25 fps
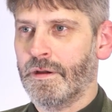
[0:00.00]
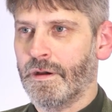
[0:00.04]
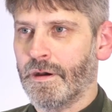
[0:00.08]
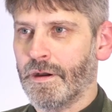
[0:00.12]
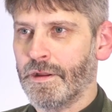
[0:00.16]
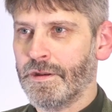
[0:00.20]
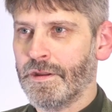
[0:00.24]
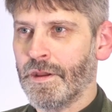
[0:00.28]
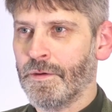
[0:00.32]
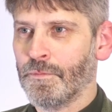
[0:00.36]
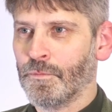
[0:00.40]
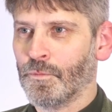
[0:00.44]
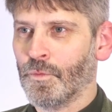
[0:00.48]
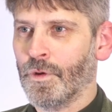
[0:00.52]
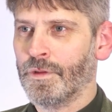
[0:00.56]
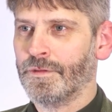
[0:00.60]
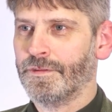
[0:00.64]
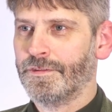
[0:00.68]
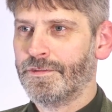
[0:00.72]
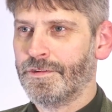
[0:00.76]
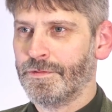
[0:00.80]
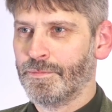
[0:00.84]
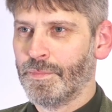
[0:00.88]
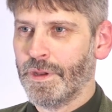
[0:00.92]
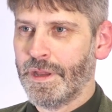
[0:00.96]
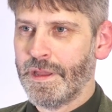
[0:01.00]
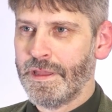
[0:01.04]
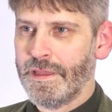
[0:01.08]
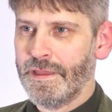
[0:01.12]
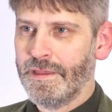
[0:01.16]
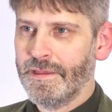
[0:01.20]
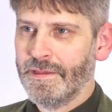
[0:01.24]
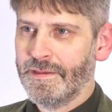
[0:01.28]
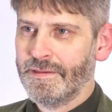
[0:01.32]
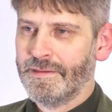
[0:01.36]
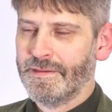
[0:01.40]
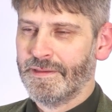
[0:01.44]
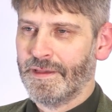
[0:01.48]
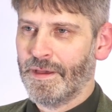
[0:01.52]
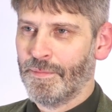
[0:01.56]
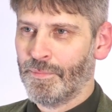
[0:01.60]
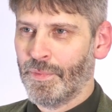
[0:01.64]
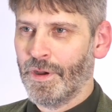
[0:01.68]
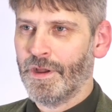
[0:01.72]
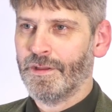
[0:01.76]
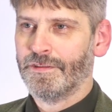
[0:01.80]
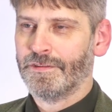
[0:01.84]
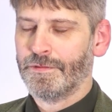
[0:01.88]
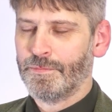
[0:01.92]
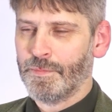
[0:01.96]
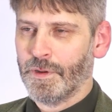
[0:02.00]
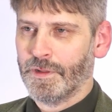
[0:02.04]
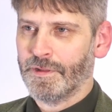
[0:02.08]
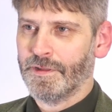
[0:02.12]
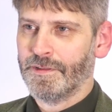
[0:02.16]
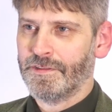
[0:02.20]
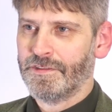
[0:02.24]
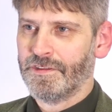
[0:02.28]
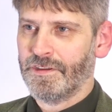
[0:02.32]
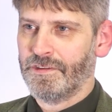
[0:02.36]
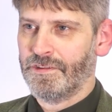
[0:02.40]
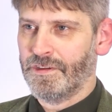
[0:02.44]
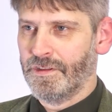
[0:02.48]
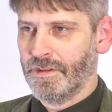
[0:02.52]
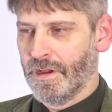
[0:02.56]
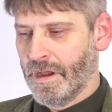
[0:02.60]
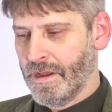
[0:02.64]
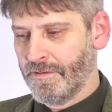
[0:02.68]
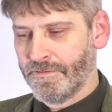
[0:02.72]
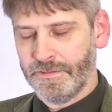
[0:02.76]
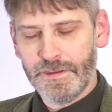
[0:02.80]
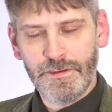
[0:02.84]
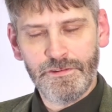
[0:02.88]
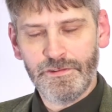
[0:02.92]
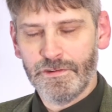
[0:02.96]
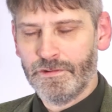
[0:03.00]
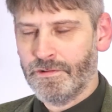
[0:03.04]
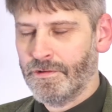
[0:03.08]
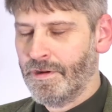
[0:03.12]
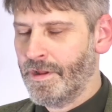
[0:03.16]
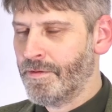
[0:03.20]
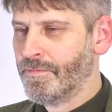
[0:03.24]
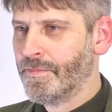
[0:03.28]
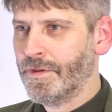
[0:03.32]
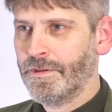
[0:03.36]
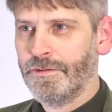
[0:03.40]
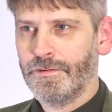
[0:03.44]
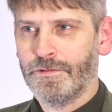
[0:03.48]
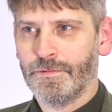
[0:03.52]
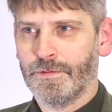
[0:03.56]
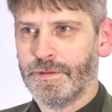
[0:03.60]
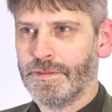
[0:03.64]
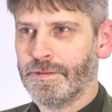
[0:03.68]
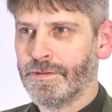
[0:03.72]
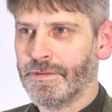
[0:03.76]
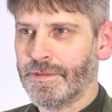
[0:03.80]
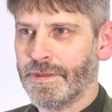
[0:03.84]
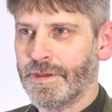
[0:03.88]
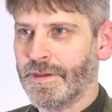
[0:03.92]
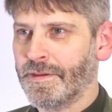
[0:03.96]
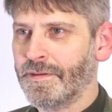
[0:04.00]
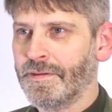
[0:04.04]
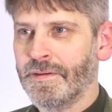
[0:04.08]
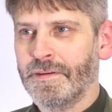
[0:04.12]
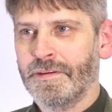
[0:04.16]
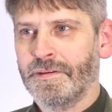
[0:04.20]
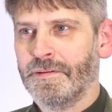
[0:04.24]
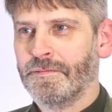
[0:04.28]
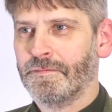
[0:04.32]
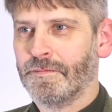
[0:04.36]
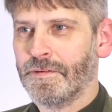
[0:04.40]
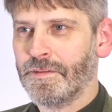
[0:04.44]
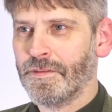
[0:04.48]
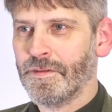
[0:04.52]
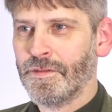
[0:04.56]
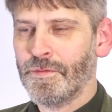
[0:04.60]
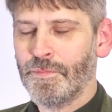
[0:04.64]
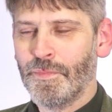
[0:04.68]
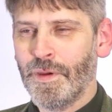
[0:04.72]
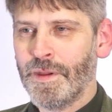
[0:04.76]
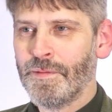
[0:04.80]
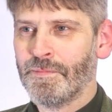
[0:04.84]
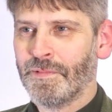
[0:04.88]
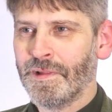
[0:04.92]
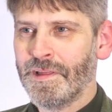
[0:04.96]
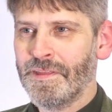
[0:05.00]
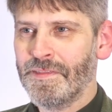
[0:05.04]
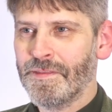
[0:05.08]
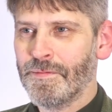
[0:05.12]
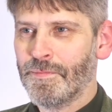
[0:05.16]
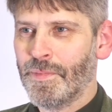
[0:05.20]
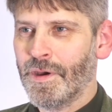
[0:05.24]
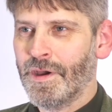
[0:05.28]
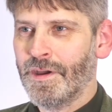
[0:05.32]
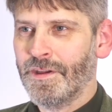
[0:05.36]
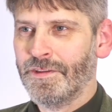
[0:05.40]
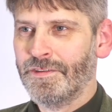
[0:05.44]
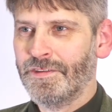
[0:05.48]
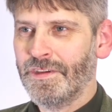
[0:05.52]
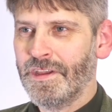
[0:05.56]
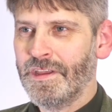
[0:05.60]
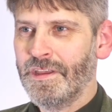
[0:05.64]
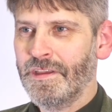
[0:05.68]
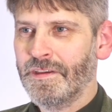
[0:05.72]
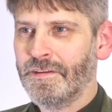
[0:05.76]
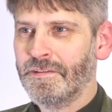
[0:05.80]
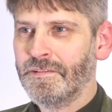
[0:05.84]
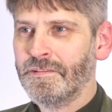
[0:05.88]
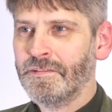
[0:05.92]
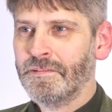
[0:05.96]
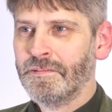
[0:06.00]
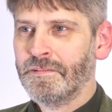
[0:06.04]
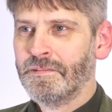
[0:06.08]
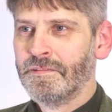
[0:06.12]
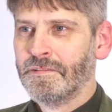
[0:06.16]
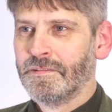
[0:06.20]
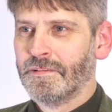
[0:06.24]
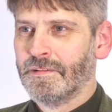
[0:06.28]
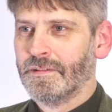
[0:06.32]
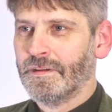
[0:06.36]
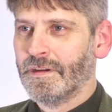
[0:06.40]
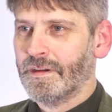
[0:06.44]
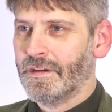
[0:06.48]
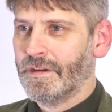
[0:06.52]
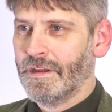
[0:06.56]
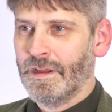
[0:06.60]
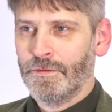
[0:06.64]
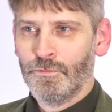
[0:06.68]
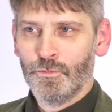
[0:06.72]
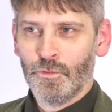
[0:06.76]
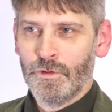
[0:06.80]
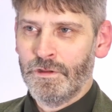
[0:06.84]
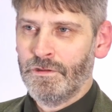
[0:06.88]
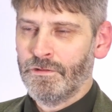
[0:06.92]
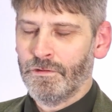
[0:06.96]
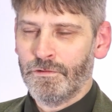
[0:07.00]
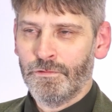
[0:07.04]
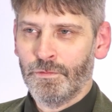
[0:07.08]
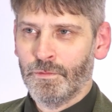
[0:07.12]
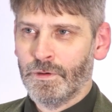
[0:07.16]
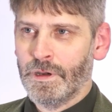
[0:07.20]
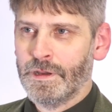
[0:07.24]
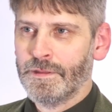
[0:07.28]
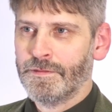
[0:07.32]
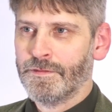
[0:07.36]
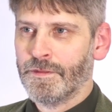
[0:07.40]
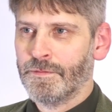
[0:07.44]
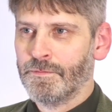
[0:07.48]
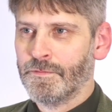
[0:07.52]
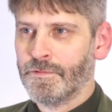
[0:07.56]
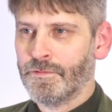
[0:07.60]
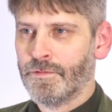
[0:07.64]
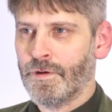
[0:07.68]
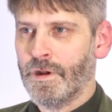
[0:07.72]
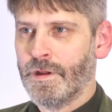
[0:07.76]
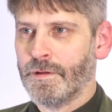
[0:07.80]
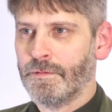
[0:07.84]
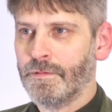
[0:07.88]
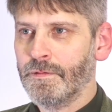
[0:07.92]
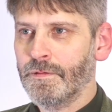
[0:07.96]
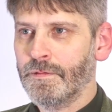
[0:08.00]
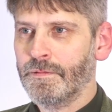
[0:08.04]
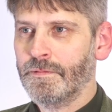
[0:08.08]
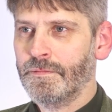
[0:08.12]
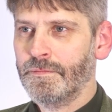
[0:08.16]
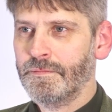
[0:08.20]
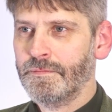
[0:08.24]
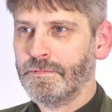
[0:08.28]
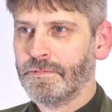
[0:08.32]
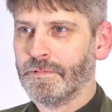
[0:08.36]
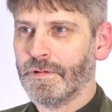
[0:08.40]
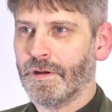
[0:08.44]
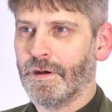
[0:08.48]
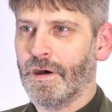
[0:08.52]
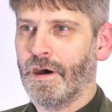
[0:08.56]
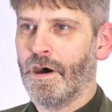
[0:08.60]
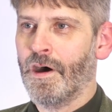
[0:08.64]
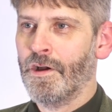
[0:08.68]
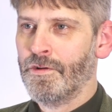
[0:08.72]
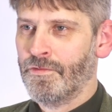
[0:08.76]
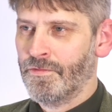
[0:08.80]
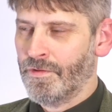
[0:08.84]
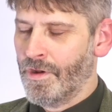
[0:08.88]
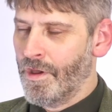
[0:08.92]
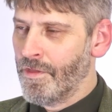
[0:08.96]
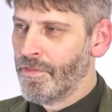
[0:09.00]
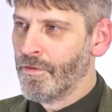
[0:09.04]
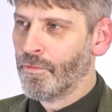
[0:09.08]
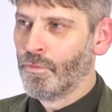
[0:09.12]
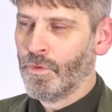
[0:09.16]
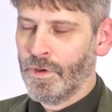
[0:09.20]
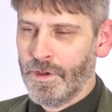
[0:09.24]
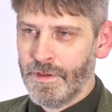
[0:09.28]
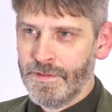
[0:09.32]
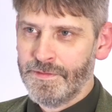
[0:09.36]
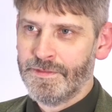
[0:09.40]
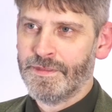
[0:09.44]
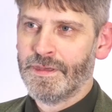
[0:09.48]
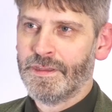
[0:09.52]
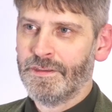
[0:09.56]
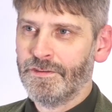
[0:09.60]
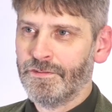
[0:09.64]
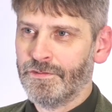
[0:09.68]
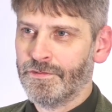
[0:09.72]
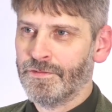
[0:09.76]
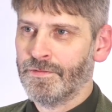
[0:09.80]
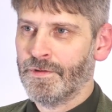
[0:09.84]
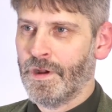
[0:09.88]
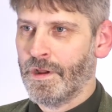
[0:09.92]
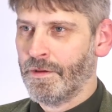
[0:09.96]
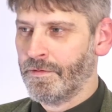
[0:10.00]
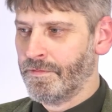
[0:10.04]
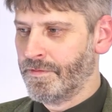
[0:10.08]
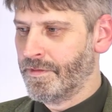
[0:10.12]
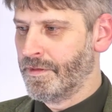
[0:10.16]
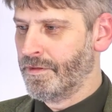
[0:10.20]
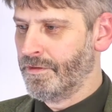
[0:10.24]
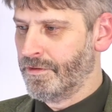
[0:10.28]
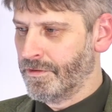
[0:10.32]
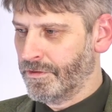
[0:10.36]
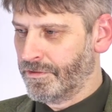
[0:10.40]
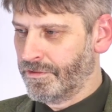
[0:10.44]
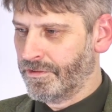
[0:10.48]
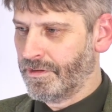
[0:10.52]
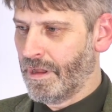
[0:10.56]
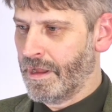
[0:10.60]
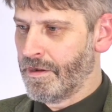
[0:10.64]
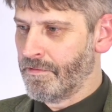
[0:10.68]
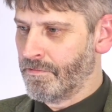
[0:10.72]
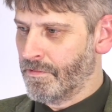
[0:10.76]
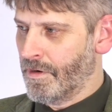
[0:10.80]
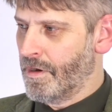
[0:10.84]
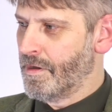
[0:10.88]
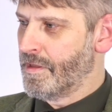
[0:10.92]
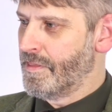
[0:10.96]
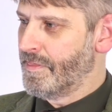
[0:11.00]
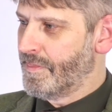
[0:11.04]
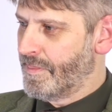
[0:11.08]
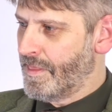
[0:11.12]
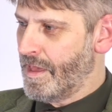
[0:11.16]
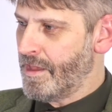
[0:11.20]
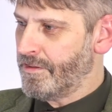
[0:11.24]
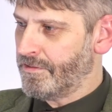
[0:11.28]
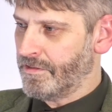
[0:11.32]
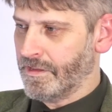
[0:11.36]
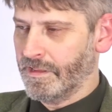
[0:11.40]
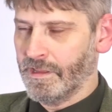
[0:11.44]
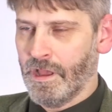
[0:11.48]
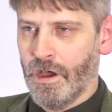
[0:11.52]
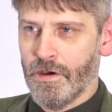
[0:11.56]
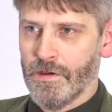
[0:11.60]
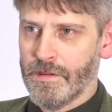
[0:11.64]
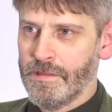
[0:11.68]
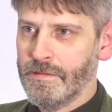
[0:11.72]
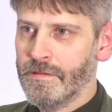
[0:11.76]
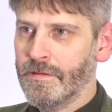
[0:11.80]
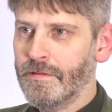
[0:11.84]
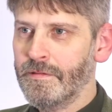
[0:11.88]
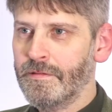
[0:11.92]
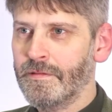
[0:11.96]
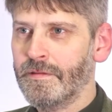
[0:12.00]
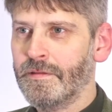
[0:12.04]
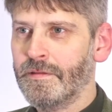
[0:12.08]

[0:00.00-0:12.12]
I don't want to be a party politician. I have disagreements with other people in the party, and we just work them through. I'd rather work things through than just say, right, there's a line.